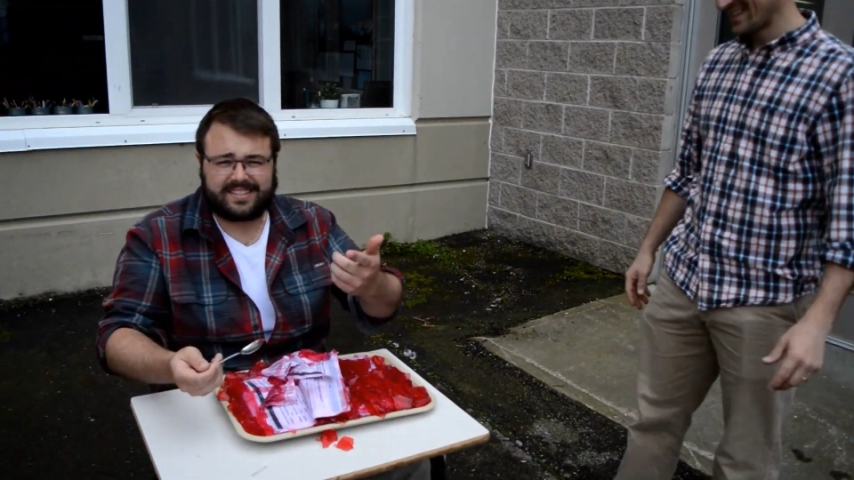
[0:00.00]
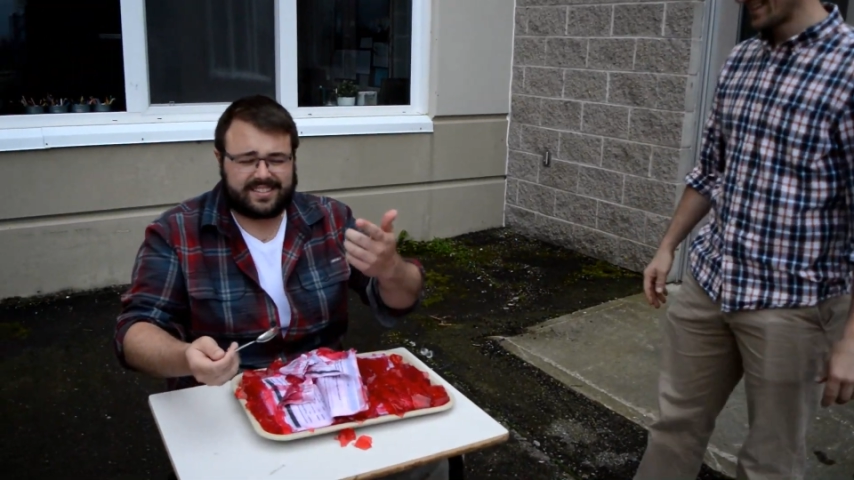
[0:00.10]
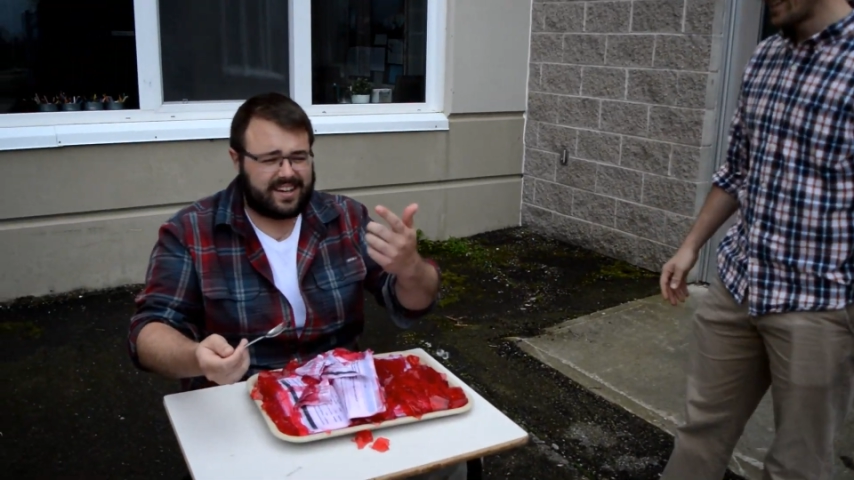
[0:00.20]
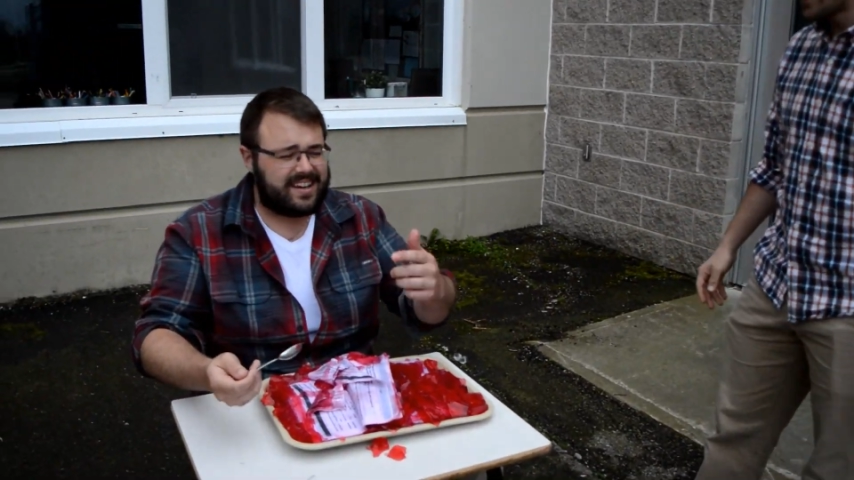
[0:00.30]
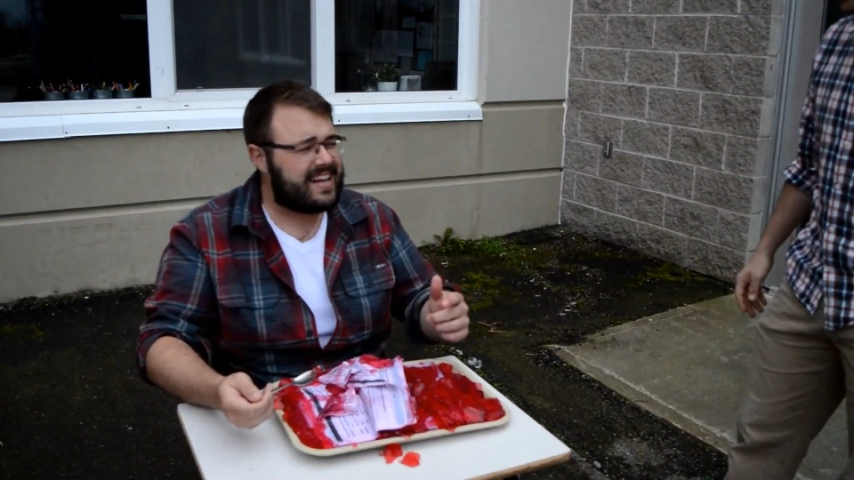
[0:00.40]

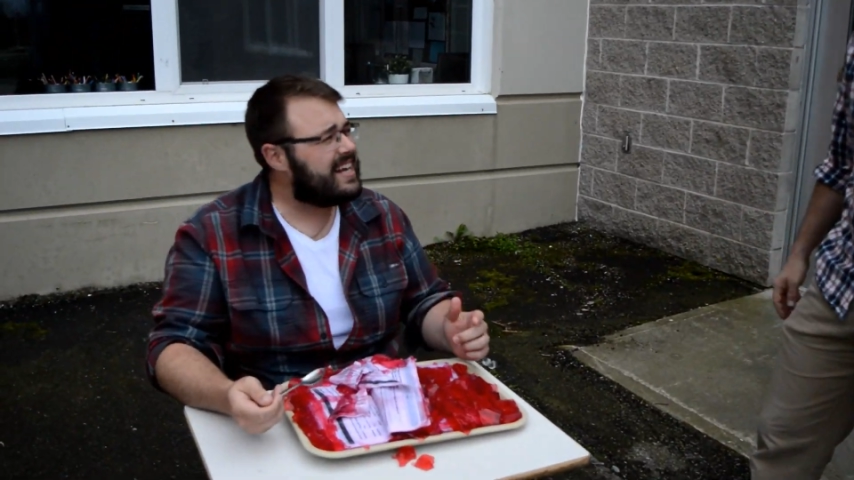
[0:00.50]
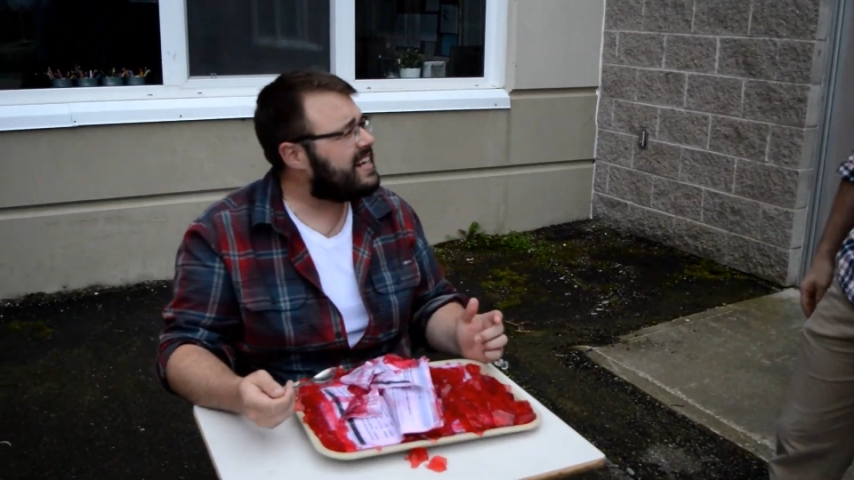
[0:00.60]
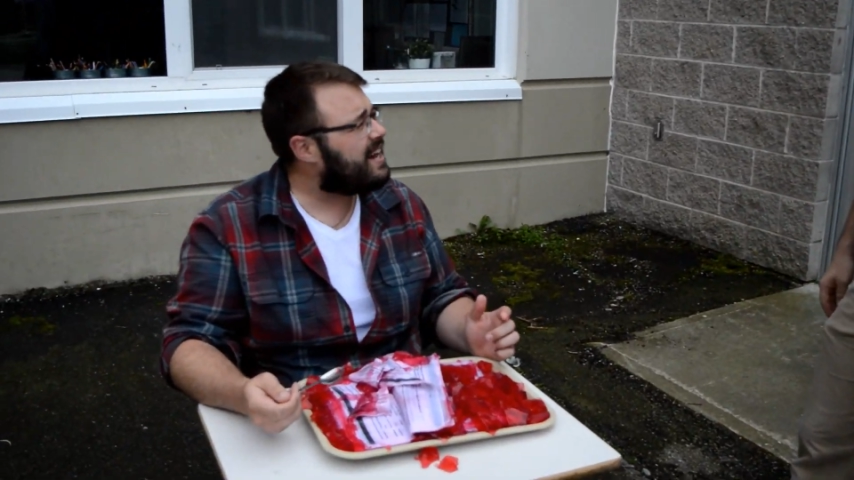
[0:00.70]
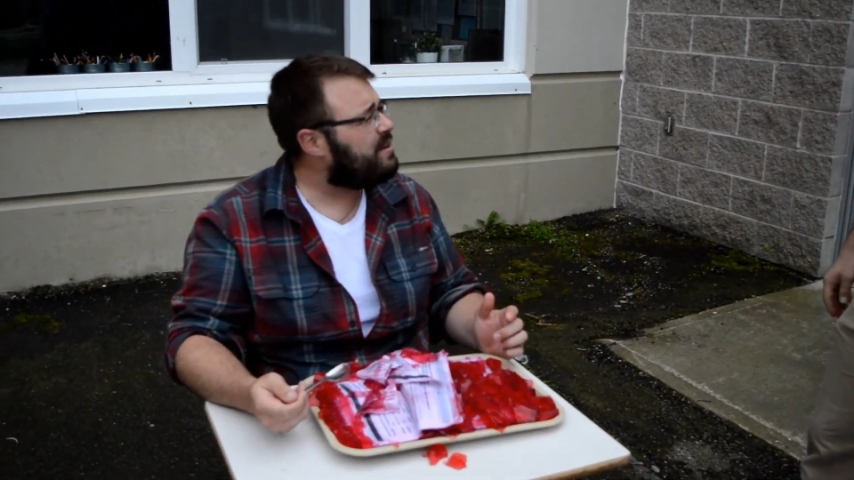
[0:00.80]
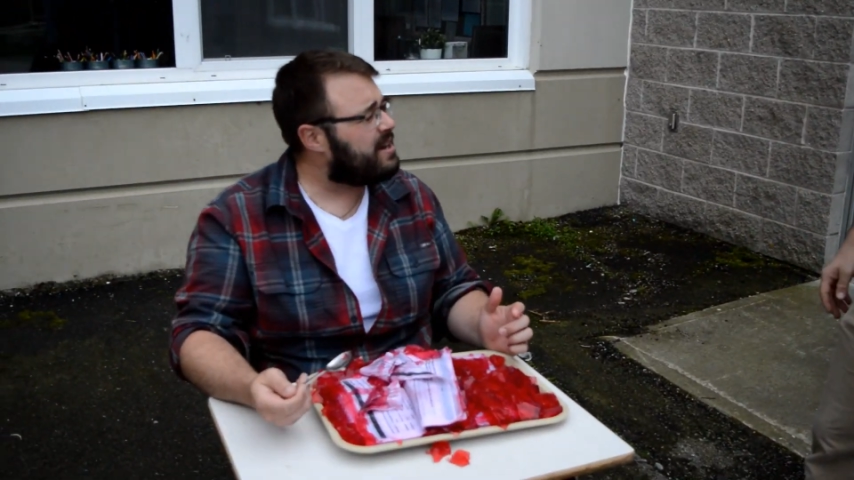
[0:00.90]
started
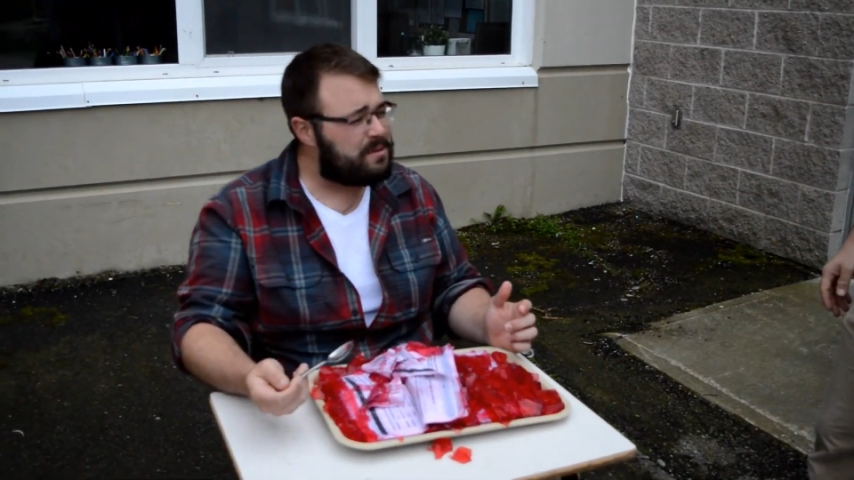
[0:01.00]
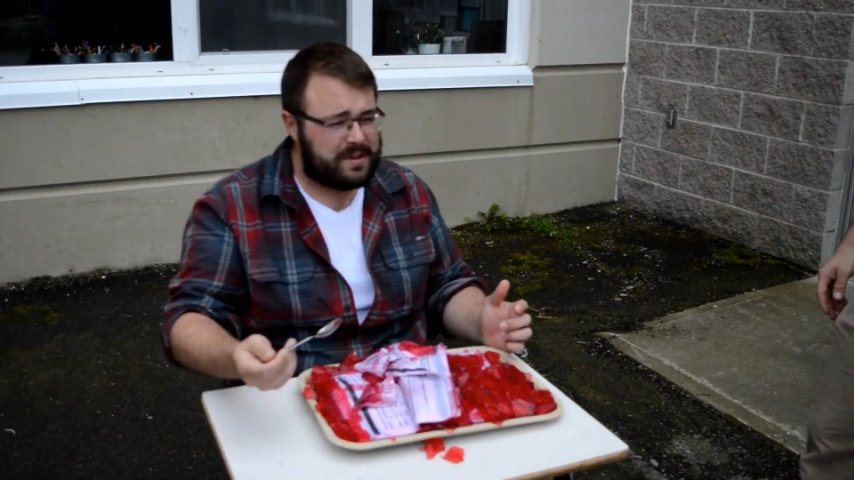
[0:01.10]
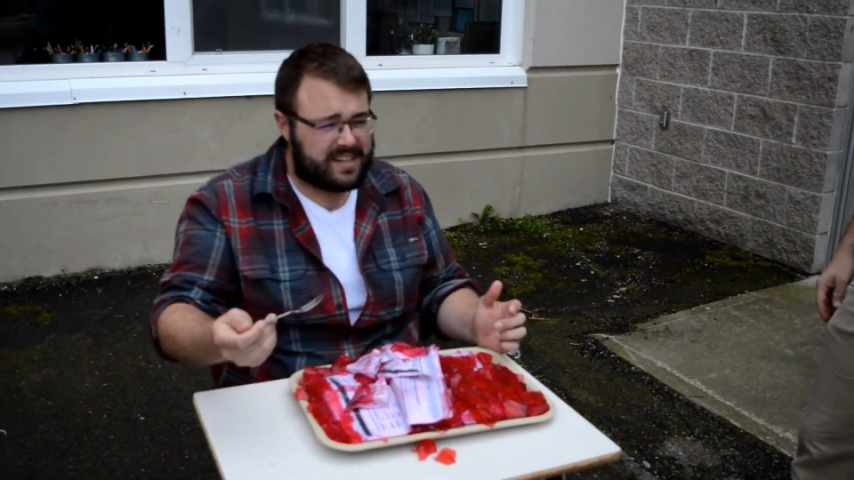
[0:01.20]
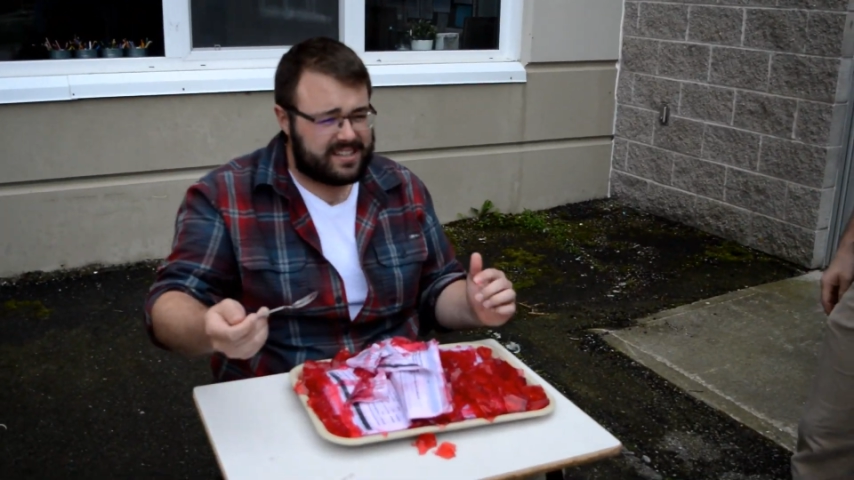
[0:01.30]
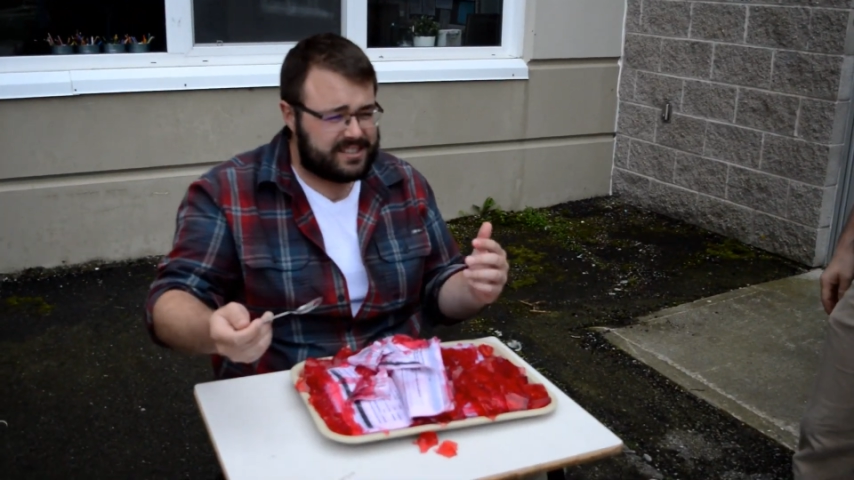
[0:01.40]
eating out here
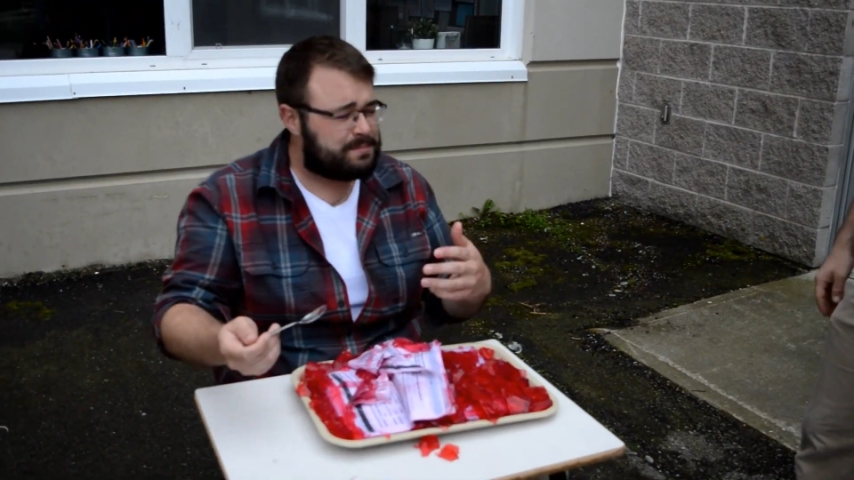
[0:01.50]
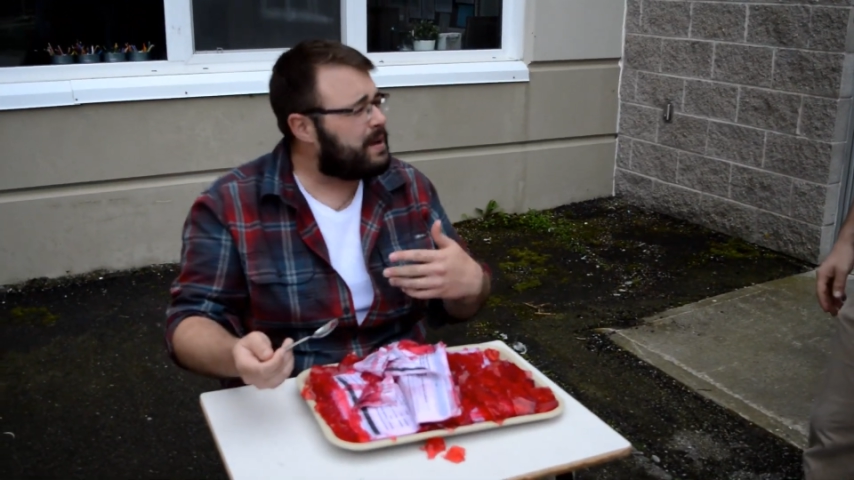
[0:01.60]
because it's